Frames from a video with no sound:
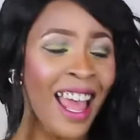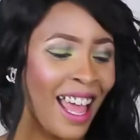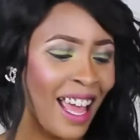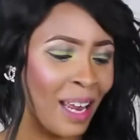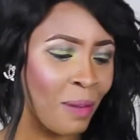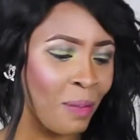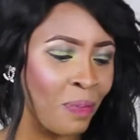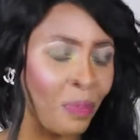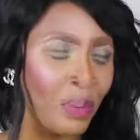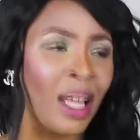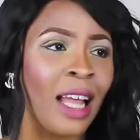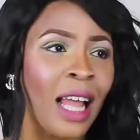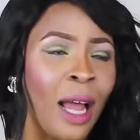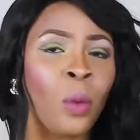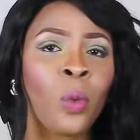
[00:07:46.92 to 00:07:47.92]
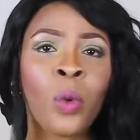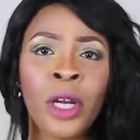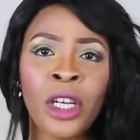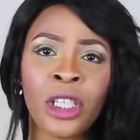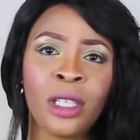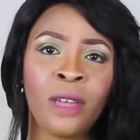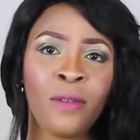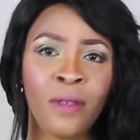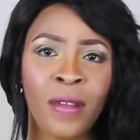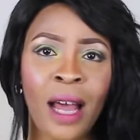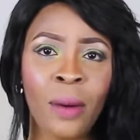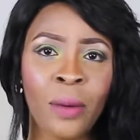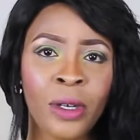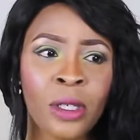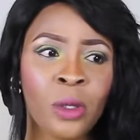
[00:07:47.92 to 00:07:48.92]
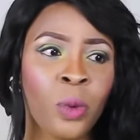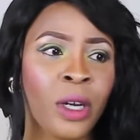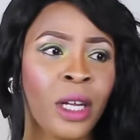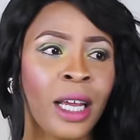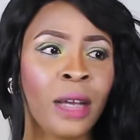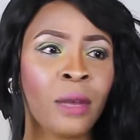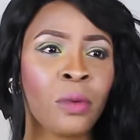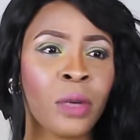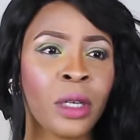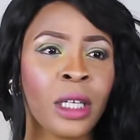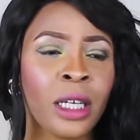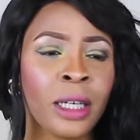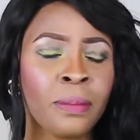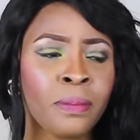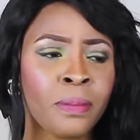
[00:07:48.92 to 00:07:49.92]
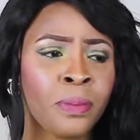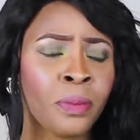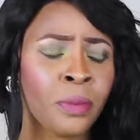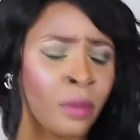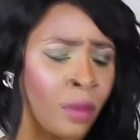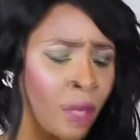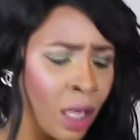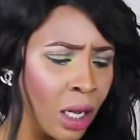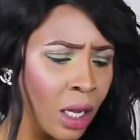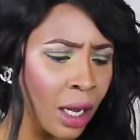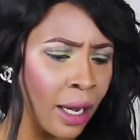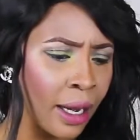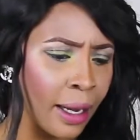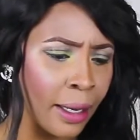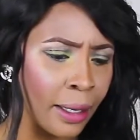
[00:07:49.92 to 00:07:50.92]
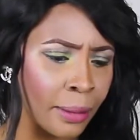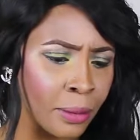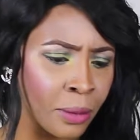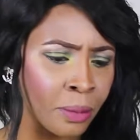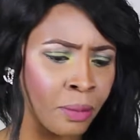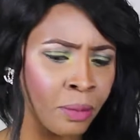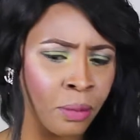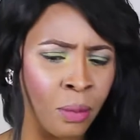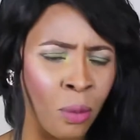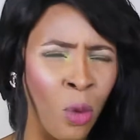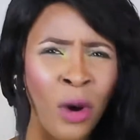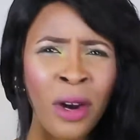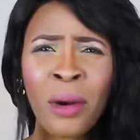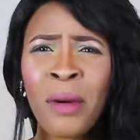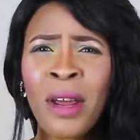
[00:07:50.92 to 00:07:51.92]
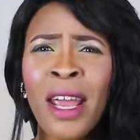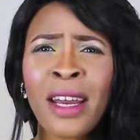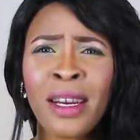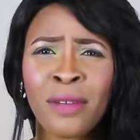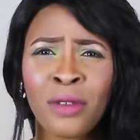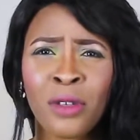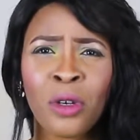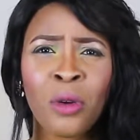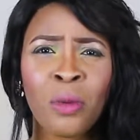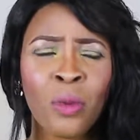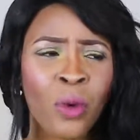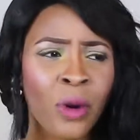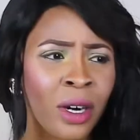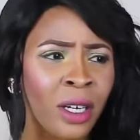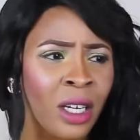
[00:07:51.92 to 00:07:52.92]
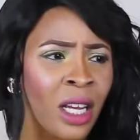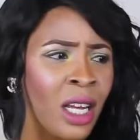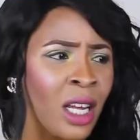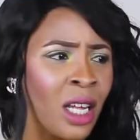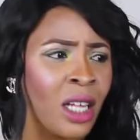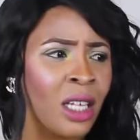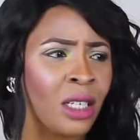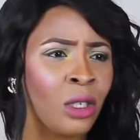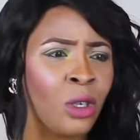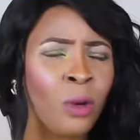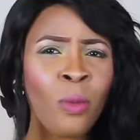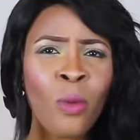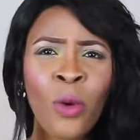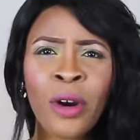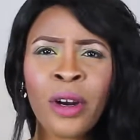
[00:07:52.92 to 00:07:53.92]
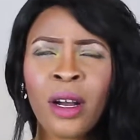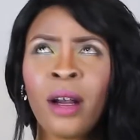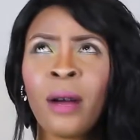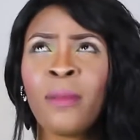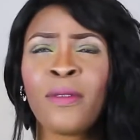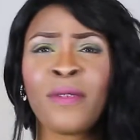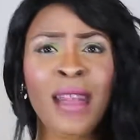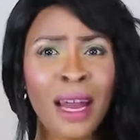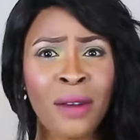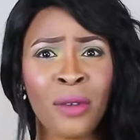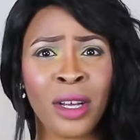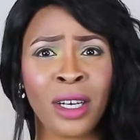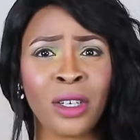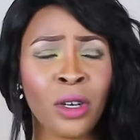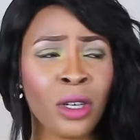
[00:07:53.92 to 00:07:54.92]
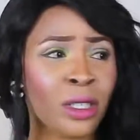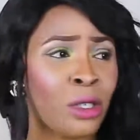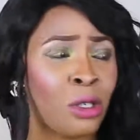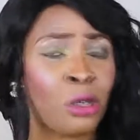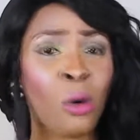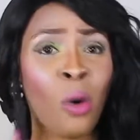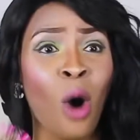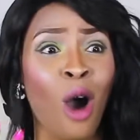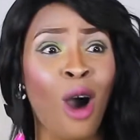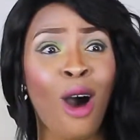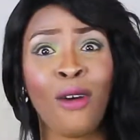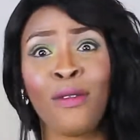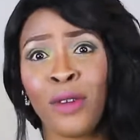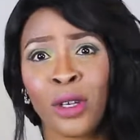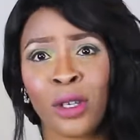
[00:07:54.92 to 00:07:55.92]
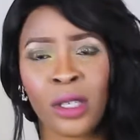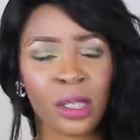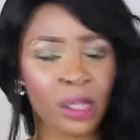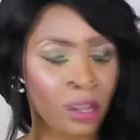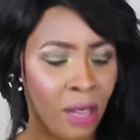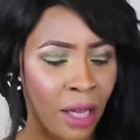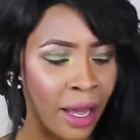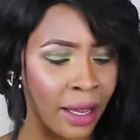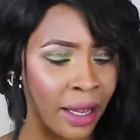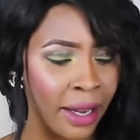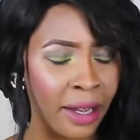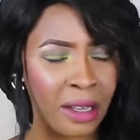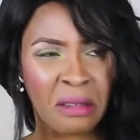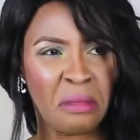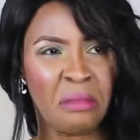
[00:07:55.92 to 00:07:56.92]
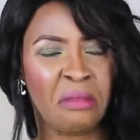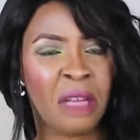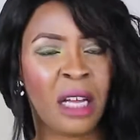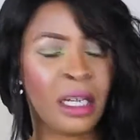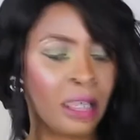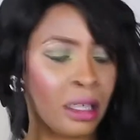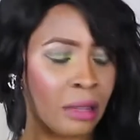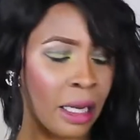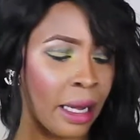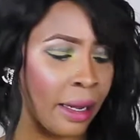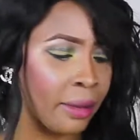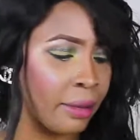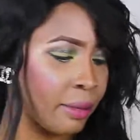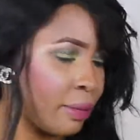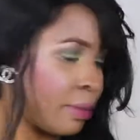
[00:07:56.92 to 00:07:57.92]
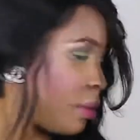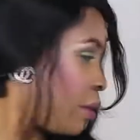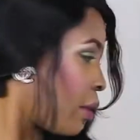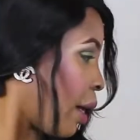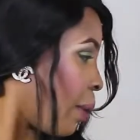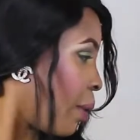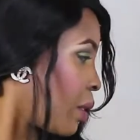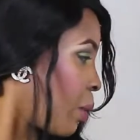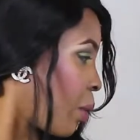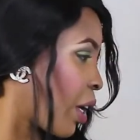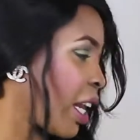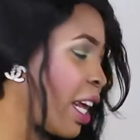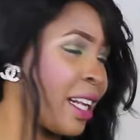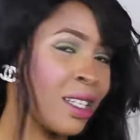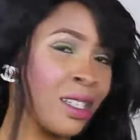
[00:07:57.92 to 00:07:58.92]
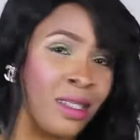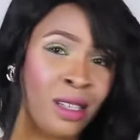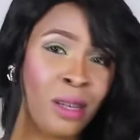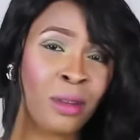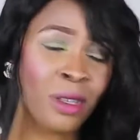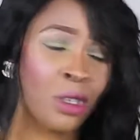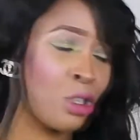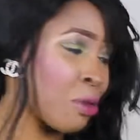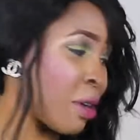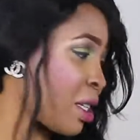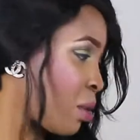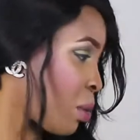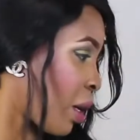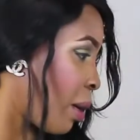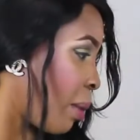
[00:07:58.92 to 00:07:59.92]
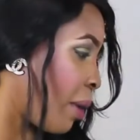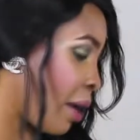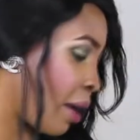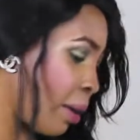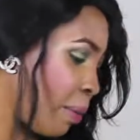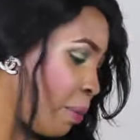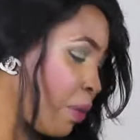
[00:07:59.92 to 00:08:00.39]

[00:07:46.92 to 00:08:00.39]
and I wish the flowers were like really um, more creative, you know, more, look more um, flattering, not so obvious. Yeah, like, I, nah, and I wasn't looking. And some of the treads were coming out